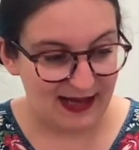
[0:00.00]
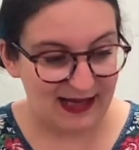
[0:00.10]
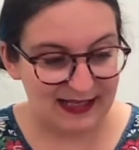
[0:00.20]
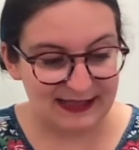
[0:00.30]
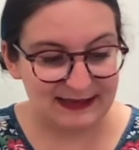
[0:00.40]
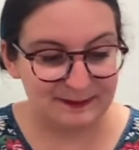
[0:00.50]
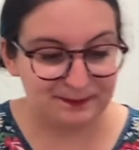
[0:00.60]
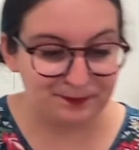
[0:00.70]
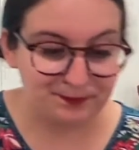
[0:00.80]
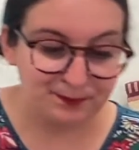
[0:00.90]

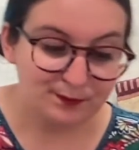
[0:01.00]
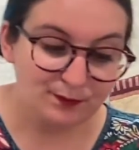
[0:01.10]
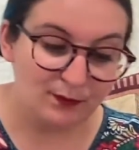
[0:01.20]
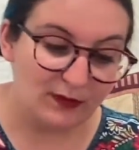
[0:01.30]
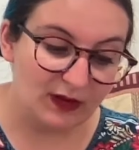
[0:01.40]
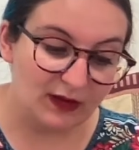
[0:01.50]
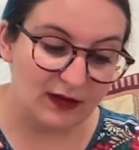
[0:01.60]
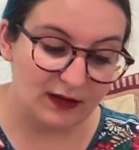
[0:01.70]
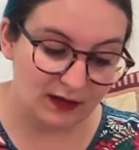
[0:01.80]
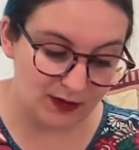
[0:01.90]
I'm
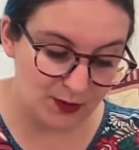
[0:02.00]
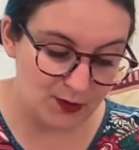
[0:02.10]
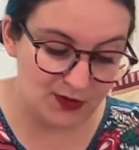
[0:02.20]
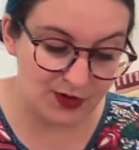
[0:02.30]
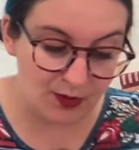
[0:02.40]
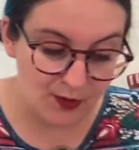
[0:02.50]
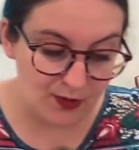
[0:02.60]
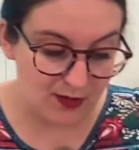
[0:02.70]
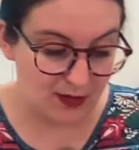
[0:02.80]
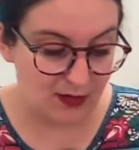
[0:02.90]
gonna